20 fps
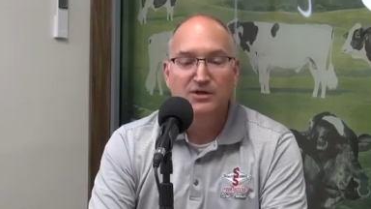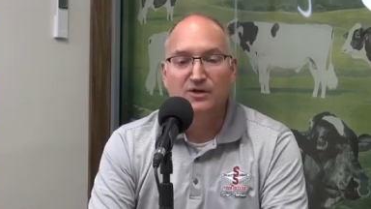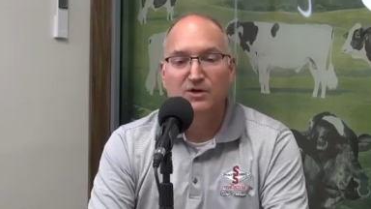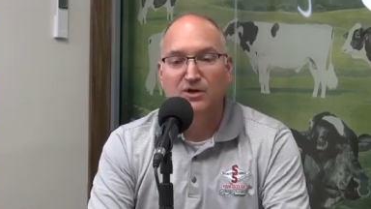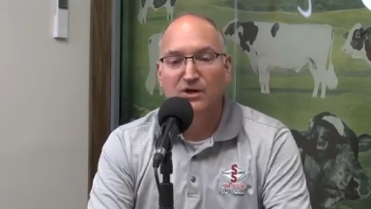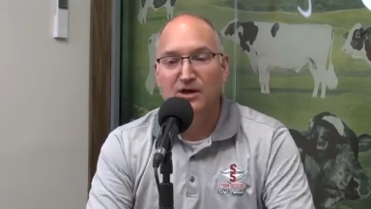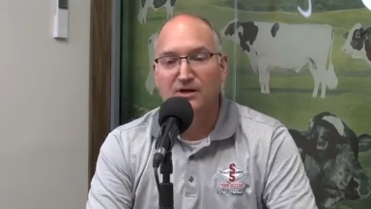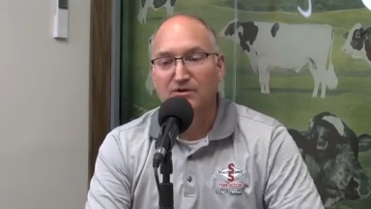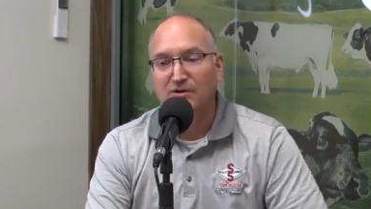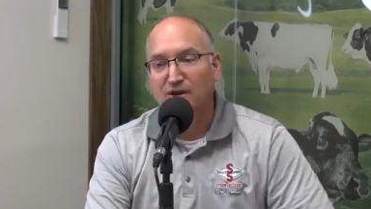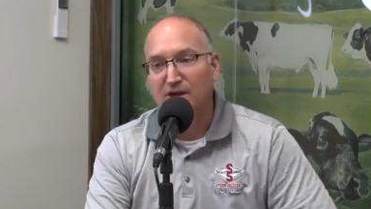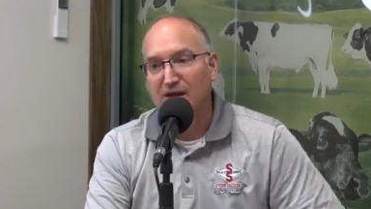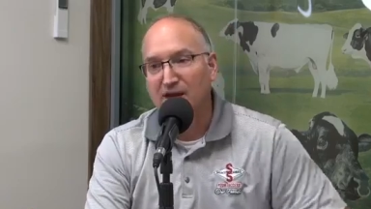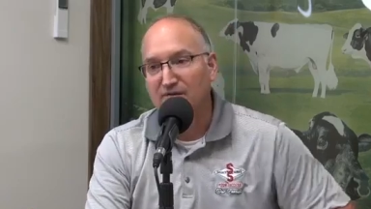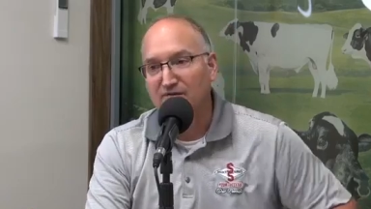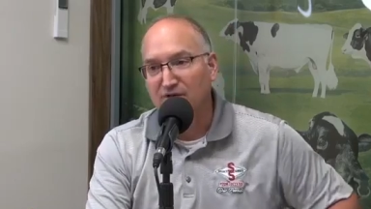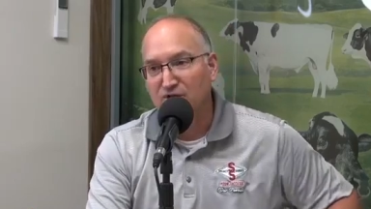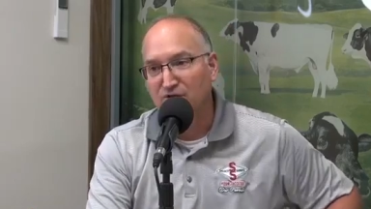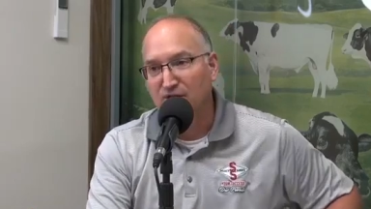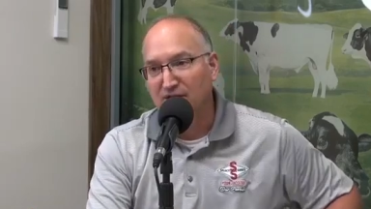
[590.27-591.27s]
or how the
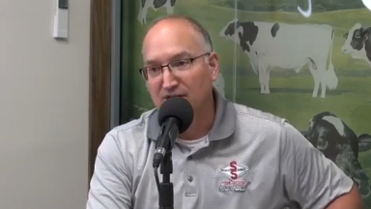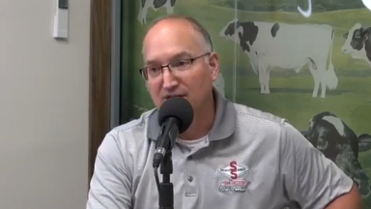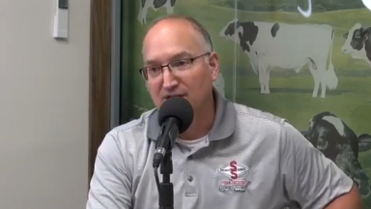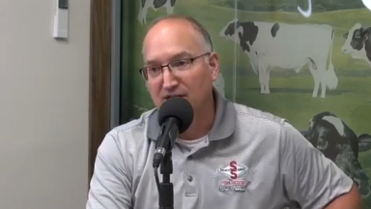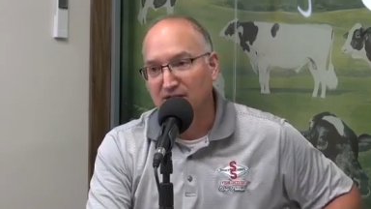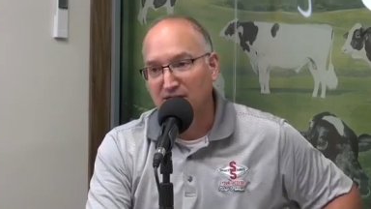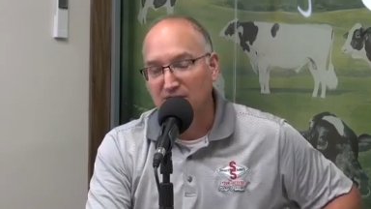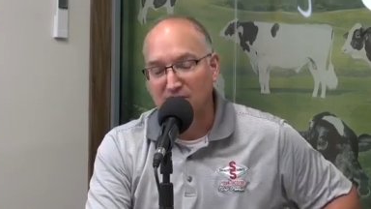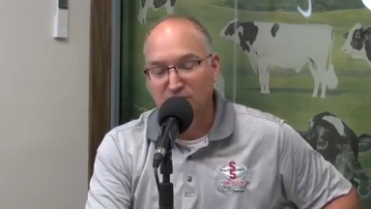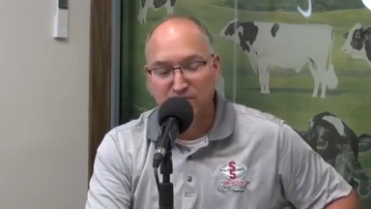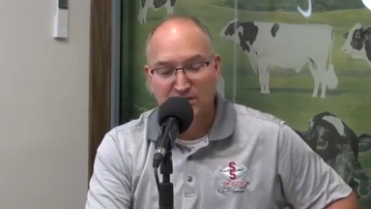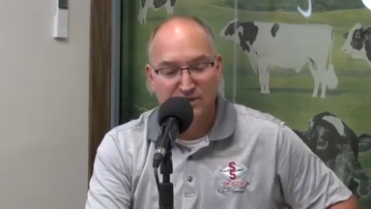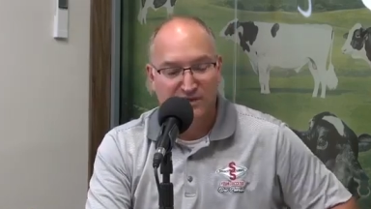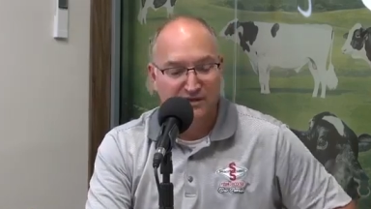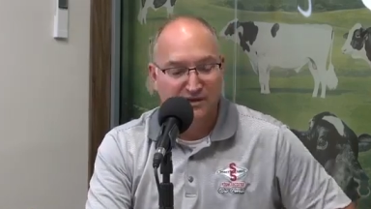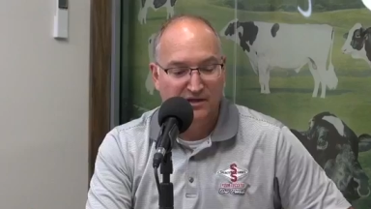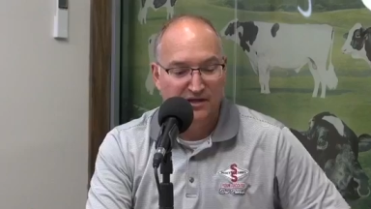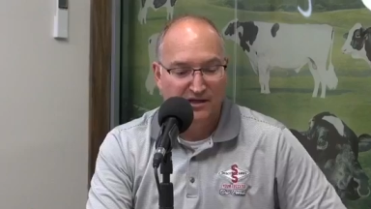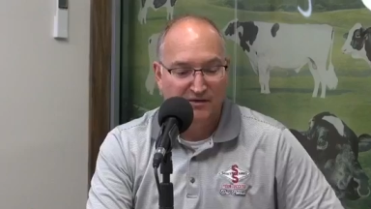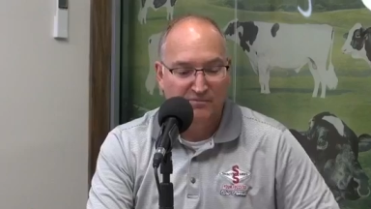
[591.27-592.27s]
calving traits get used
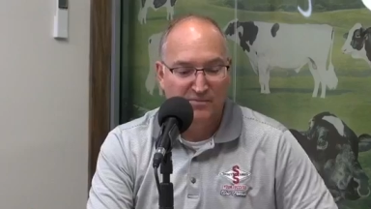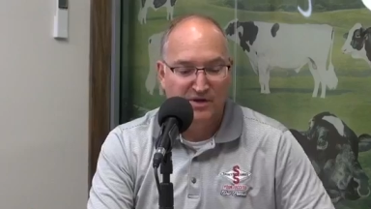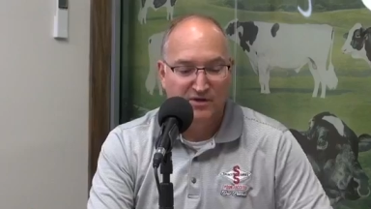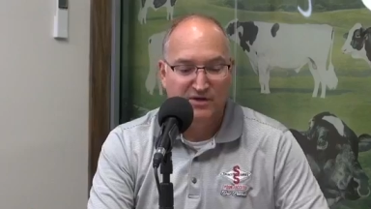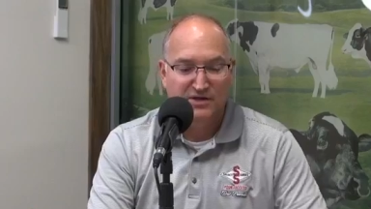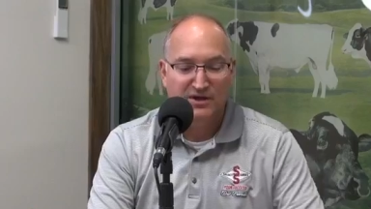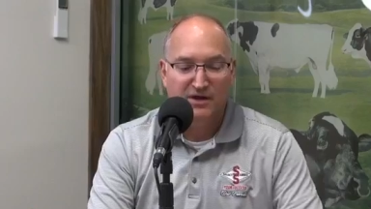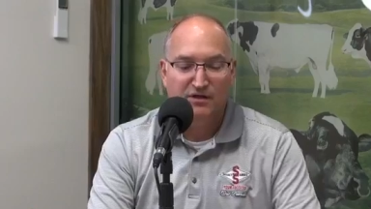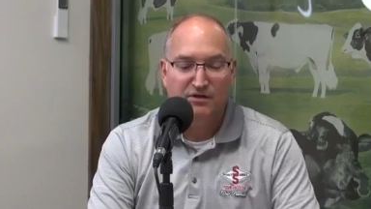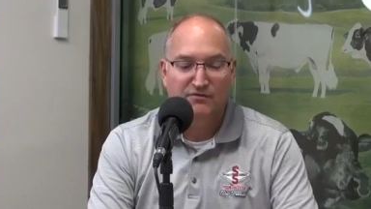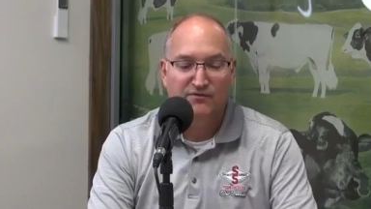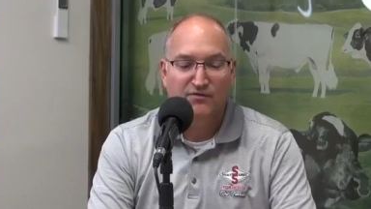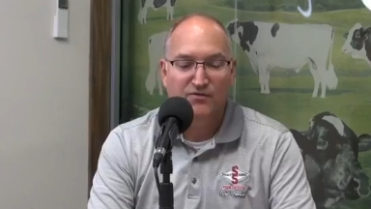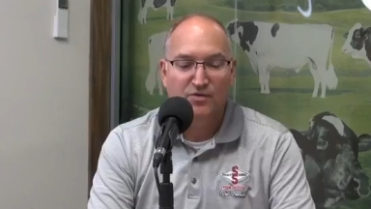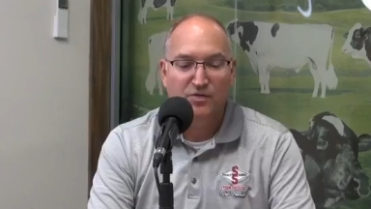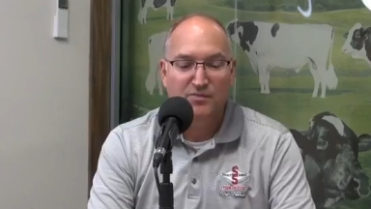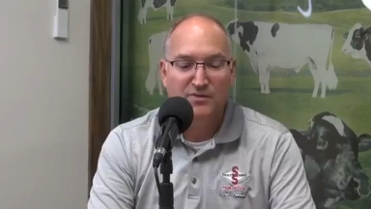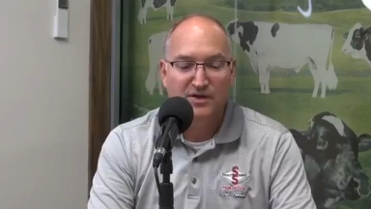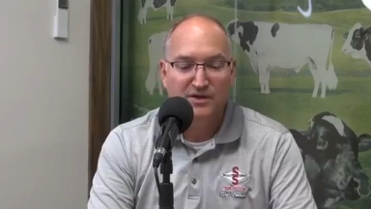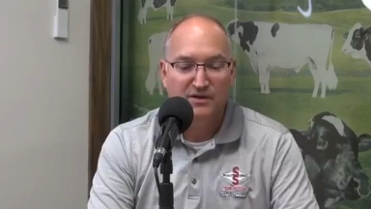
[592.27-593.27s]
in the net merit dollar
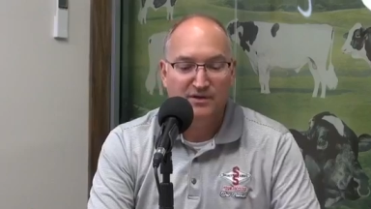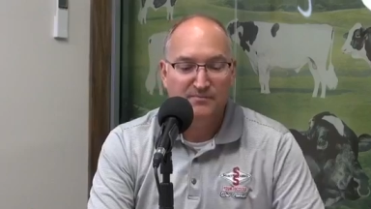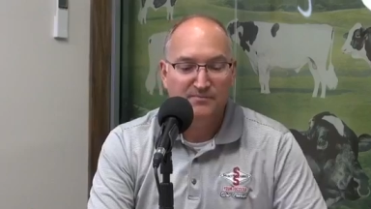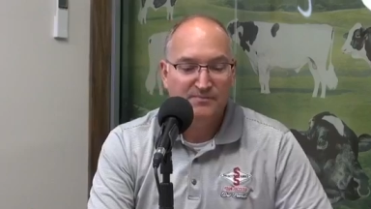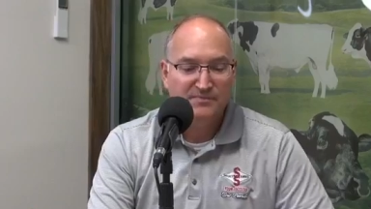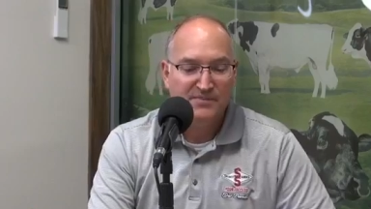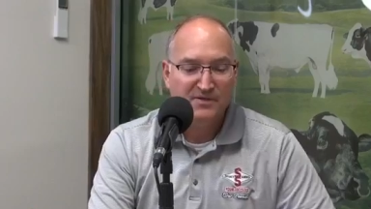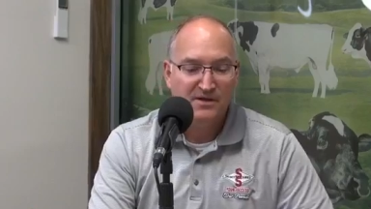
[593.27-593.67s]
formula.